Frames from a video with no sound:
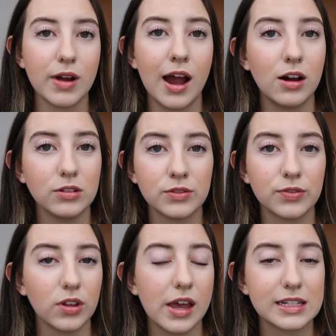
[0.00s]
around
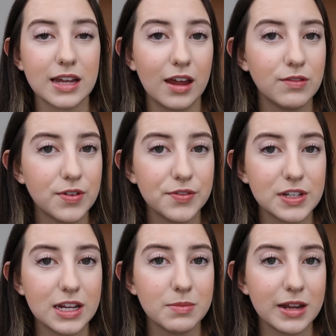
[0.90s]
for like
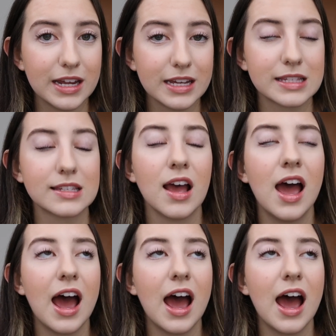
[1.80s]
10-15 minutes